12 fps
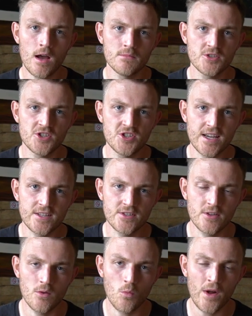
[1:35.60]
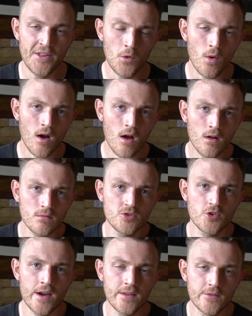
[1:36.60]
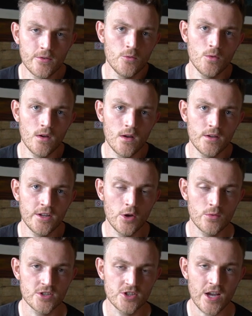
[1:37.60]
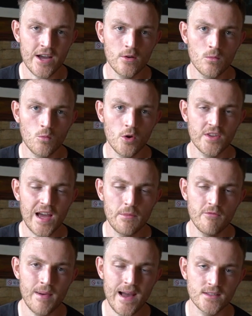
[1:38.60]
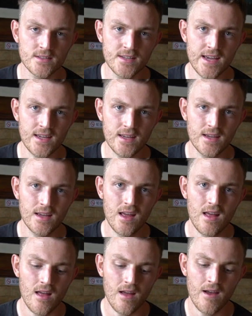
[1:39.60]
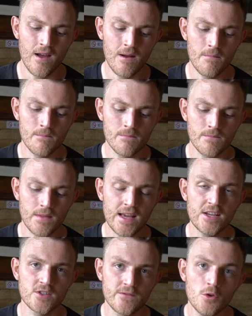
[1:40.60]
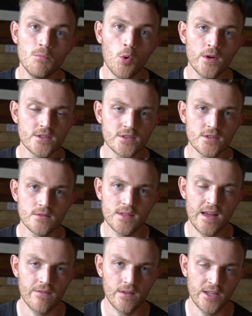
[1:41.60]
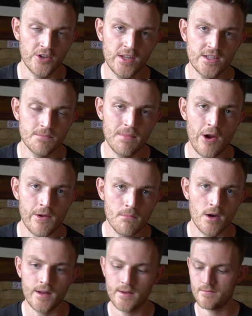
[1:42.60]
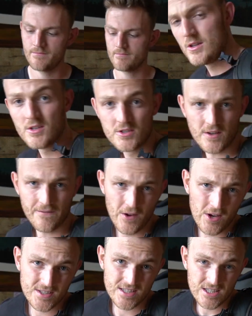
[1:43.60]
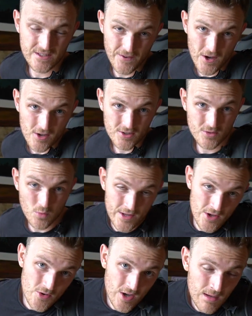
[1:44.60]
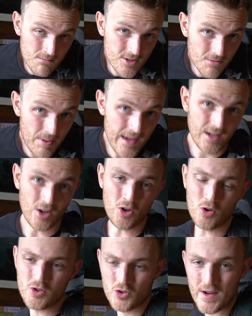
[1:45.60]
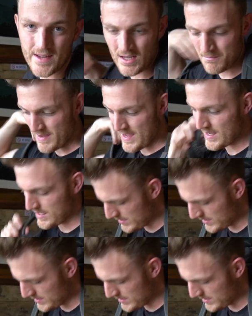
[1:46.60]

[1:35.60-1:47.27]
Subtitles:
suggest that when you are trying to decide on what type of bag to take. Here's a few points that definitely you need to bear in mind. So first things first, when you come to pick a good trekking bag,